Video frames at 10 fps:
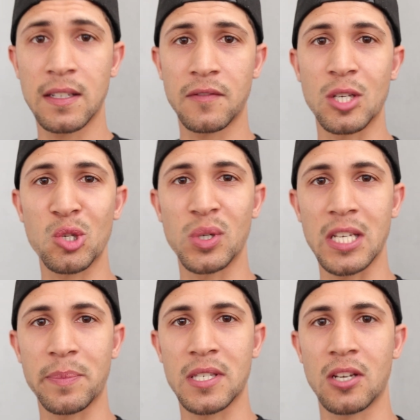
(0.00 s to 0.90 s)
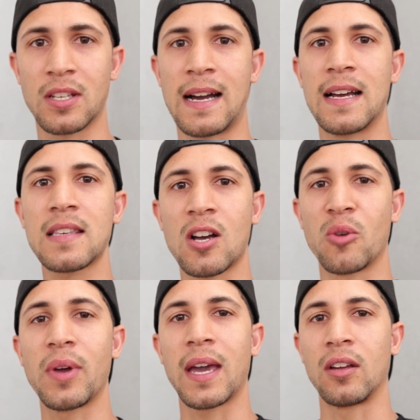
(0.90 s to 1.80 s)
it for this week's episode, guys. I
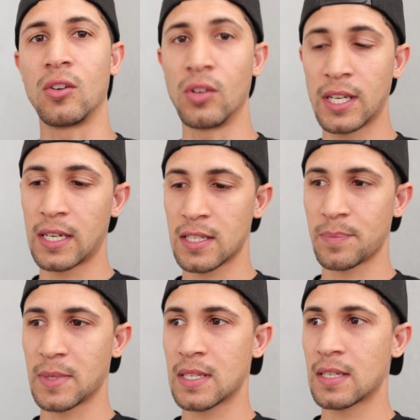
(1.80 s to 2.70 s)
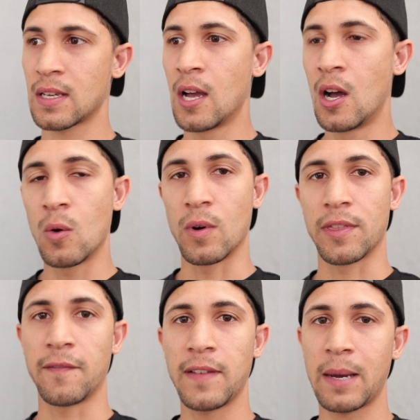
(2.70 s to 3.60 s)
hope you had a good Christmas with
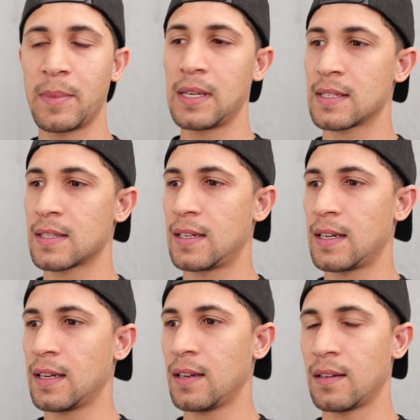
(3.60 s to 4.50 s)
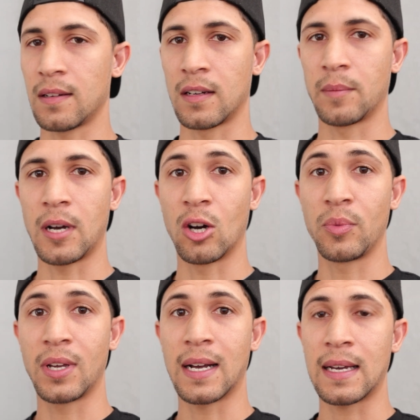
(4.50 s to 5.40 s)
the family yesterday. I
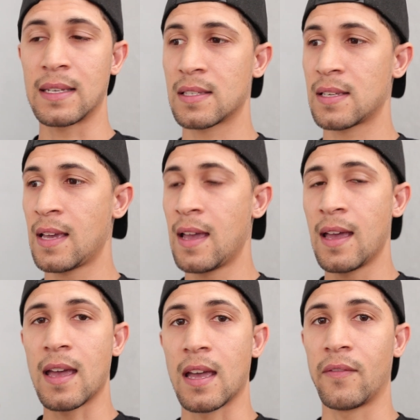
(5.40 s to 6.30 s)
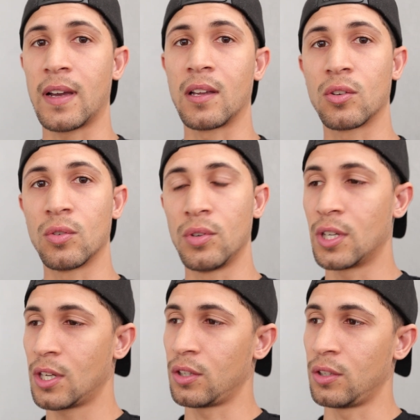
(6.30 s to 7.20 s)
hope you guys have a good
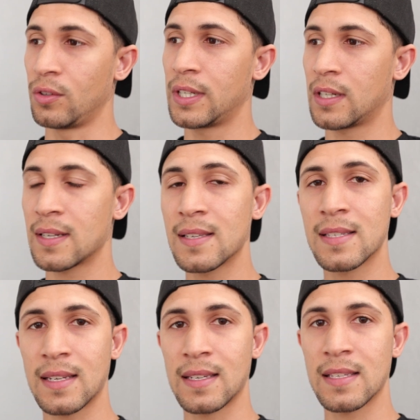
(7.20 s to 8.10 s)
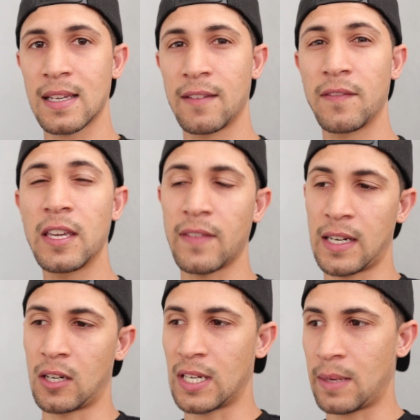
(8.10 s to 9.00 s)
new year. Stay safe if
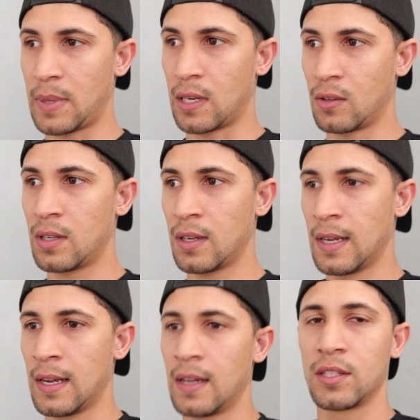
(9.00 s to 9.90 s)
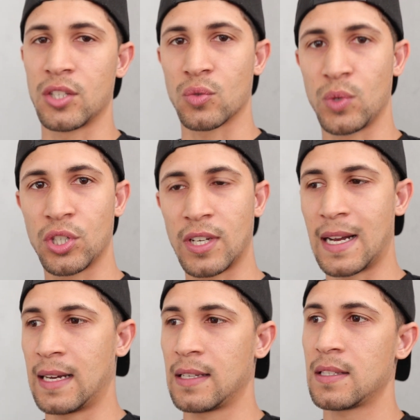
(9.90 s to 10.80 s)
I don't upload. Just wish you
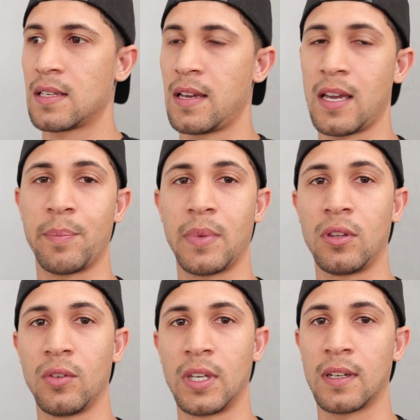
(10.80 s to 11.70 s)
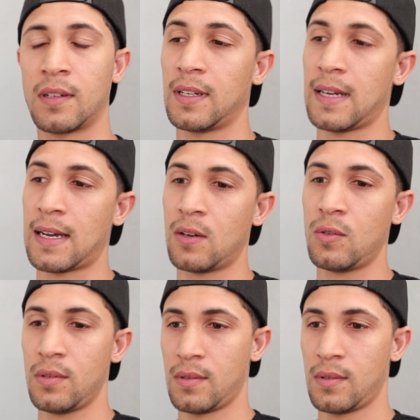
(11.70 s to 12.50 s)
guys happy new year now,